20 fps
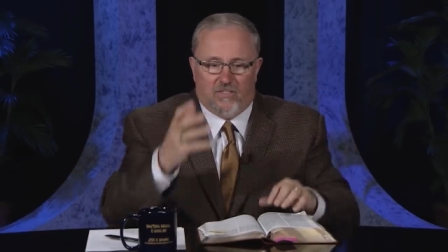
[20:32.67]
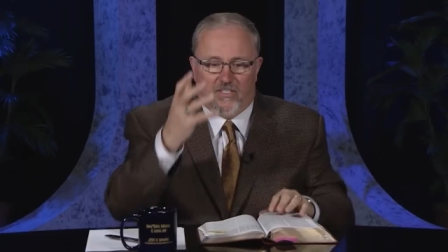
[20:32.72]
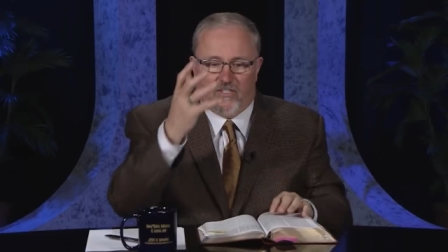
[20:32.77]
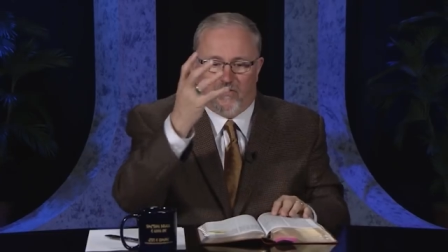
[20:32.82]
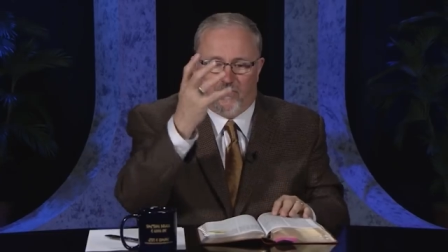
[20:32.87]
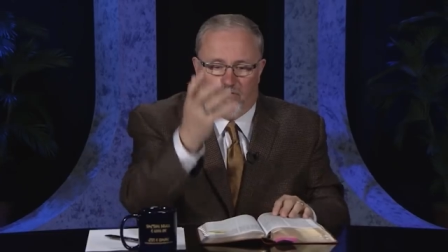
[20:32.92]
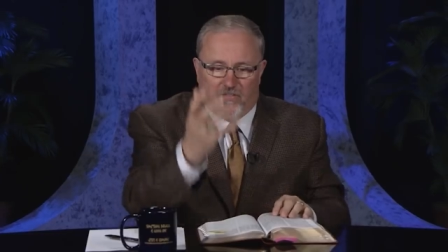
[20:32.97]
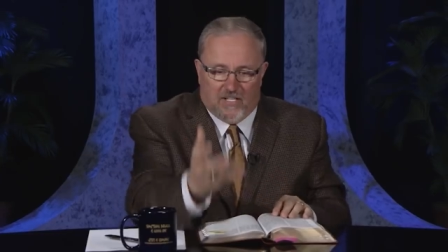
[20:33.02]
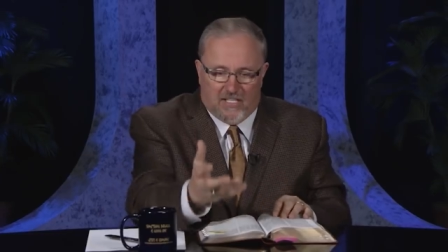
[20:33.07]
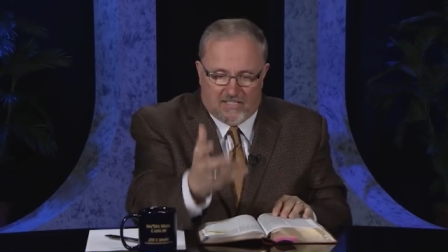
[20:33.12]
the
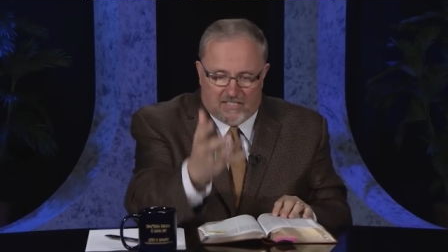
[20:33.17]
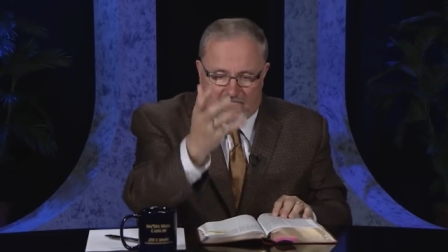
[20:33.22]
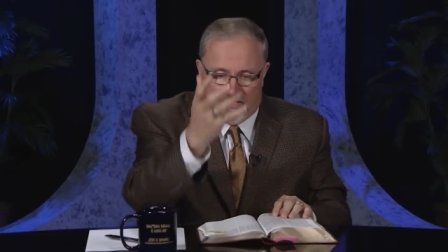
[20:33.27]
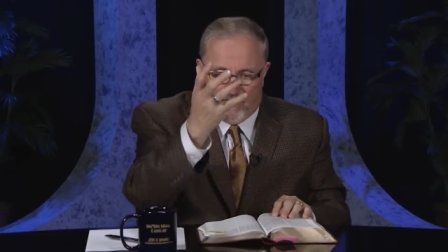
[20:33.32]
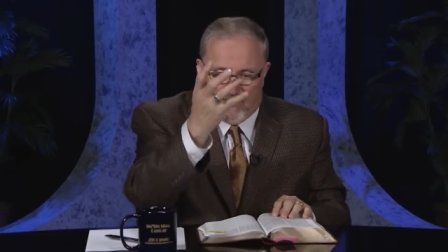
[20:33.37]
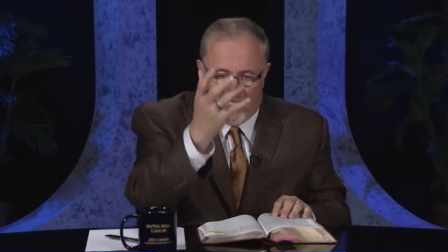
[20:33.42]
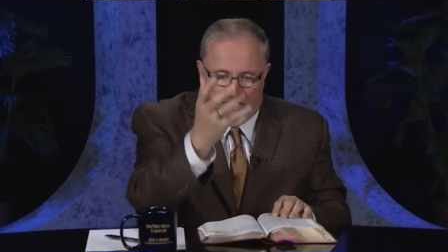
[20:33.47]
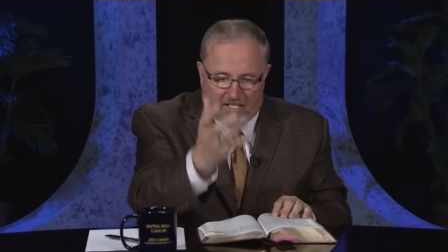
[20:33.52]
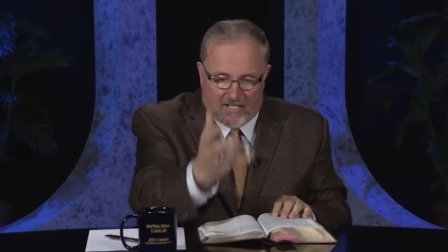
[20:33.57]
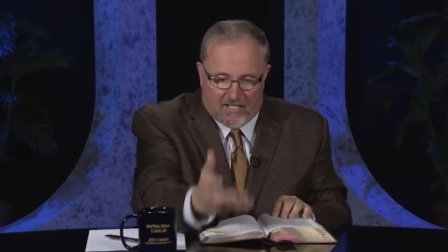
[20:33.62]
feast of
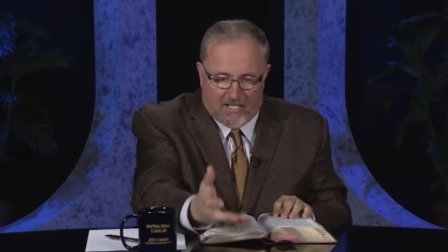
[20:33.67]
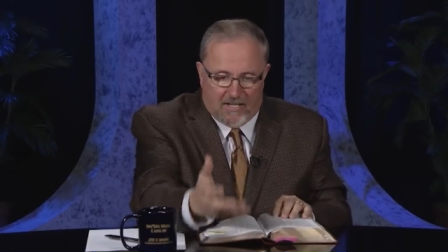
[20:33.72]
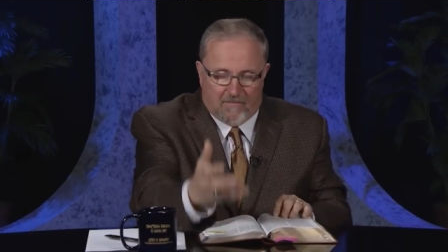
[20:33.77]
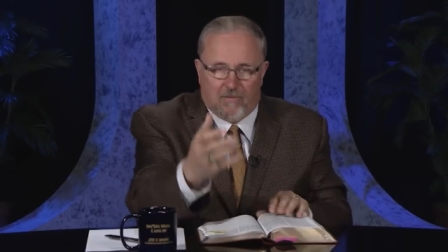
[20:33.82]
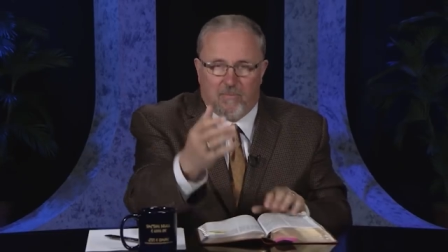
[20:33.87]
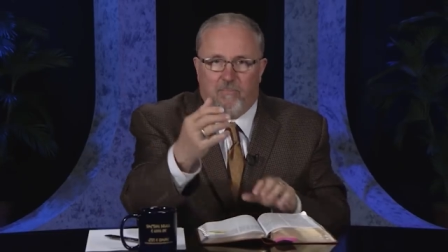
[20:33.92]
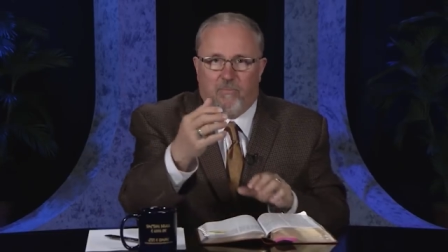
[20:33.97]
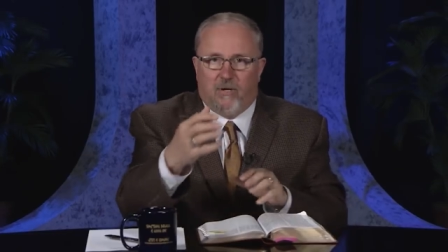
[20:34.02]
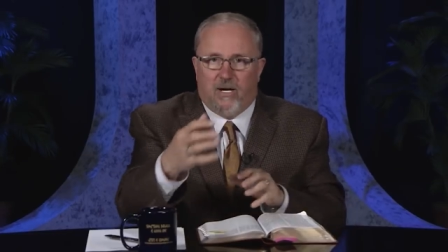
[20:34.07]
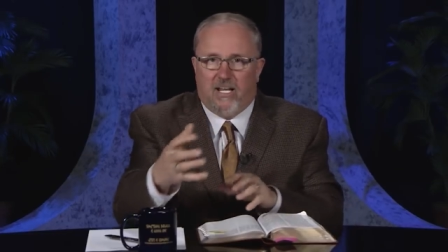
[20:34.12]
the
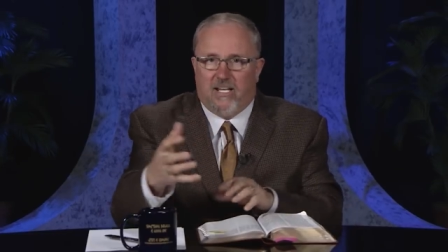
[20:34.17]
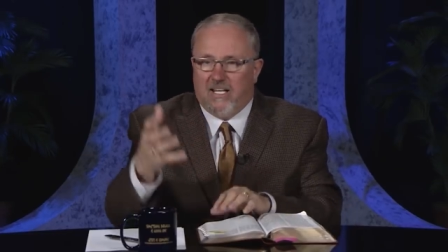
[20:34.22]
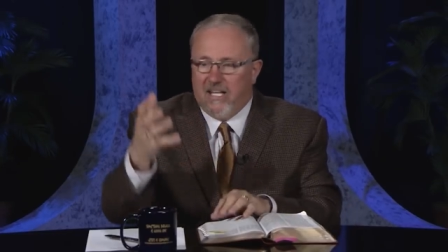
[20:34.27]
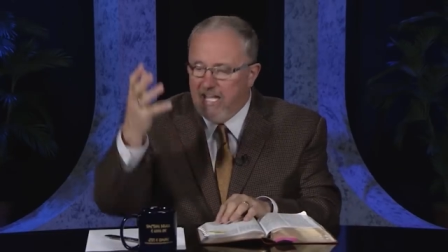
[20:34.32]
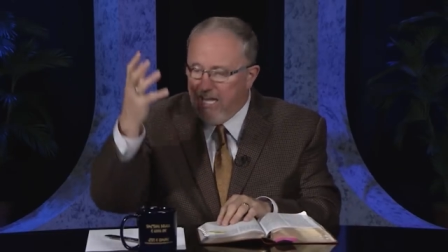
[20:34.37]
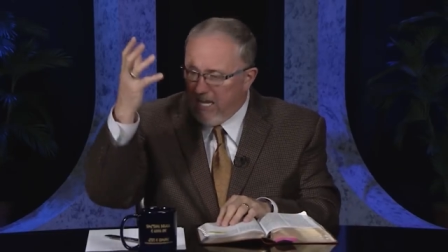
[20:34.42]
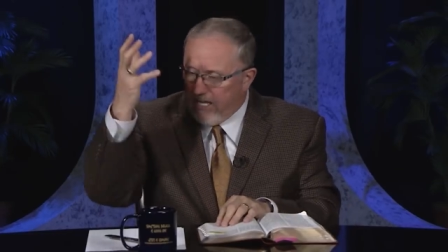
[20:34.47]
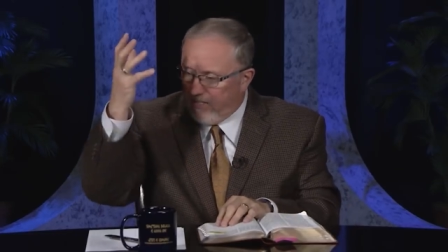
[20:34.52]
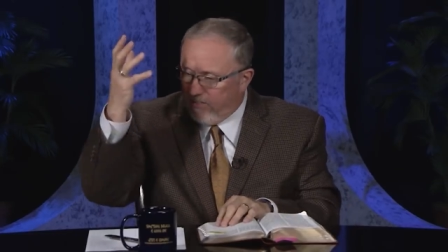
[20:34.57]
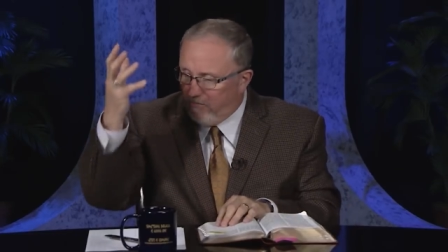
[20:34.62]
unleavened bread,
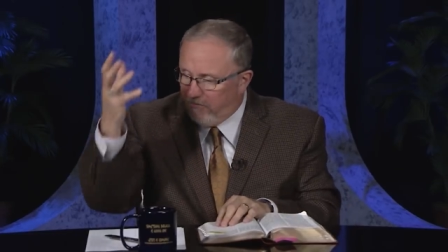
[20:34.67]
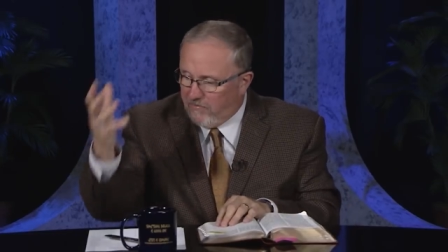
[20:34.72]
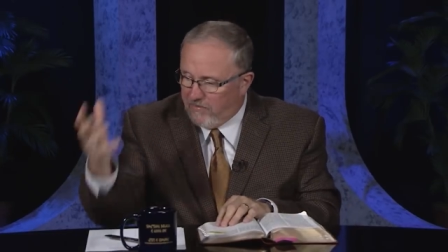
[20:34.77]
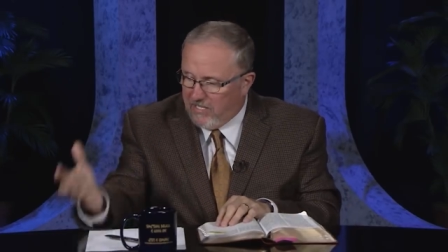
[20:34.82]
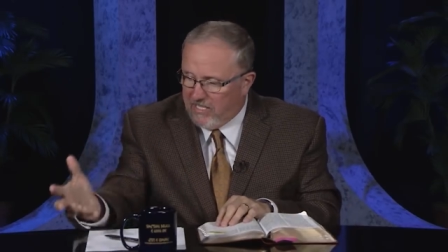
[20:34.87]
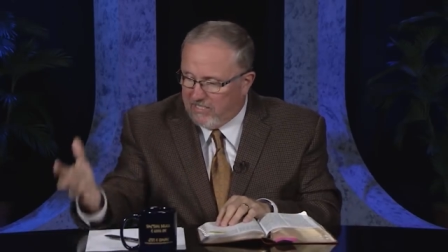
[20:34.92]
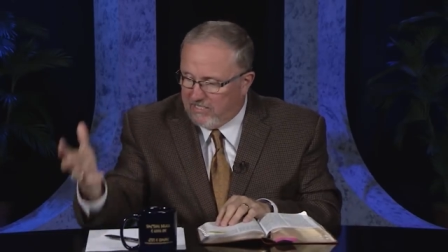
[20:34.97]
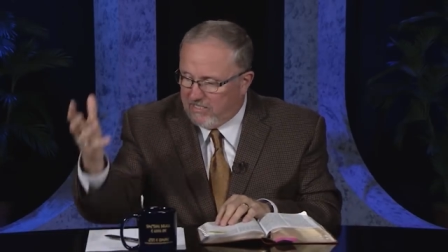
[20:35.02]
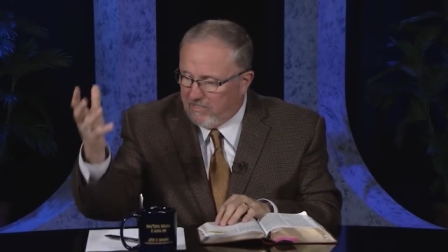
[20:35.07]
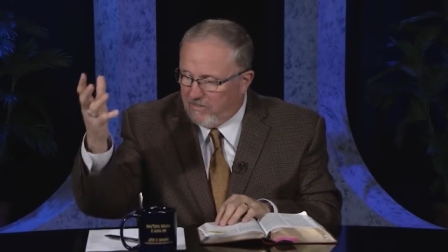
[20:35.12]
and the
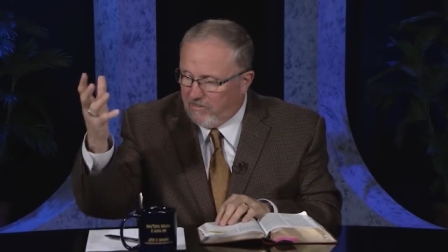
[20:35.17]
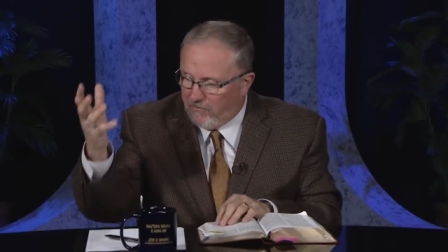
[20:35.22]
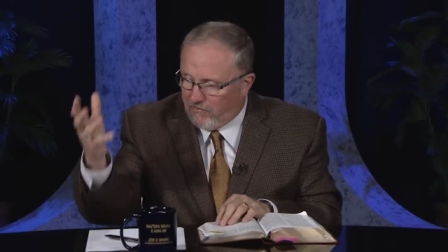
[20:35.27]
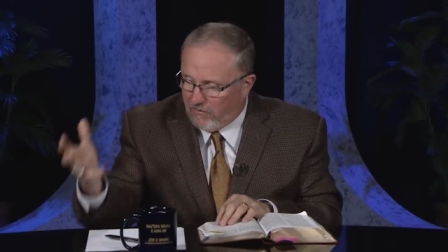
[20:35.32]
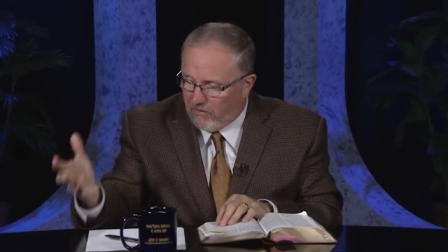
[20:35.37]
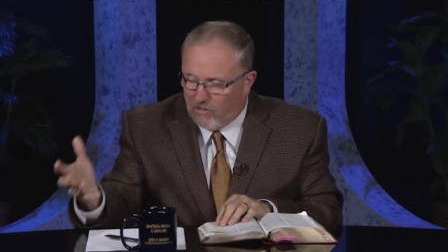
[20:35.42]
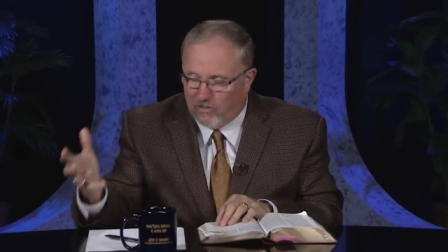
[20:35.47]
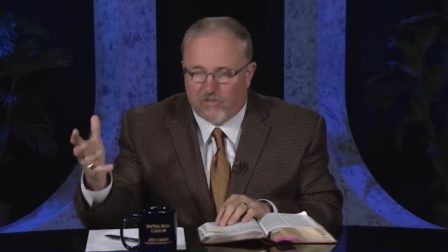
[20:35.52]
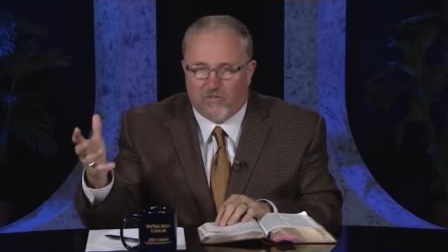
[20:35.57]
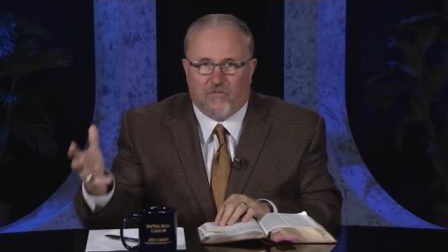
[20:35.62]
feast of the
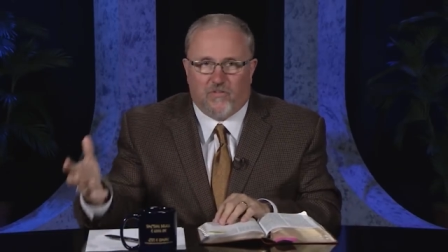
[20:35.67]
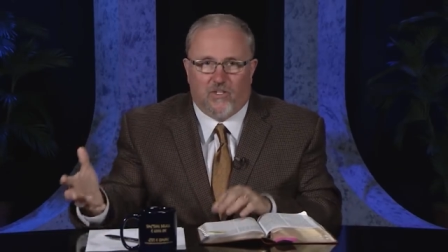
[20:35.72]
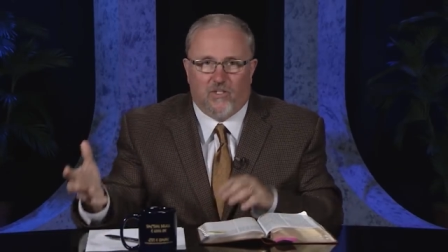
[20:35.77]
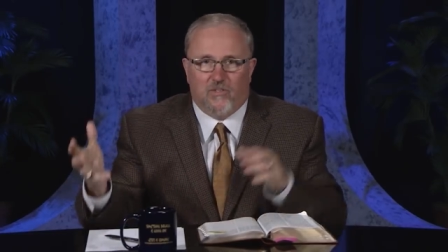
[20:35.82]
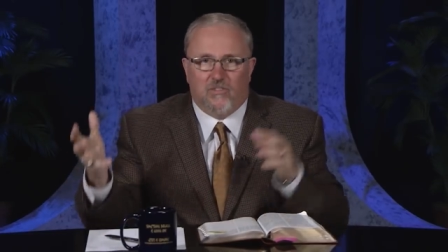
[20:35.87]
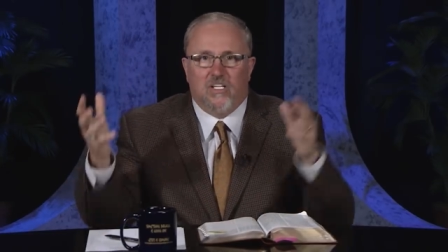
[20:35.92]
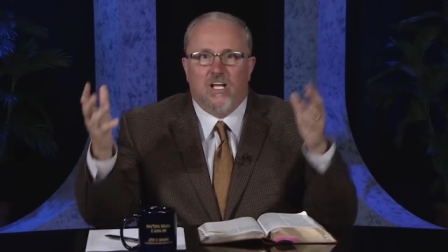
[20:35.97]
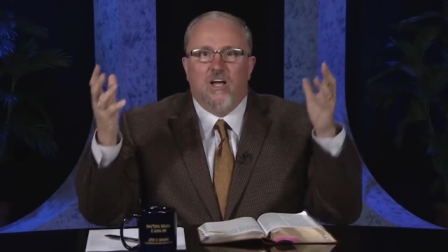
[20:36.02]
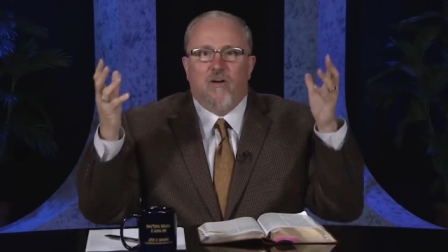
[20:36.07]
first fruits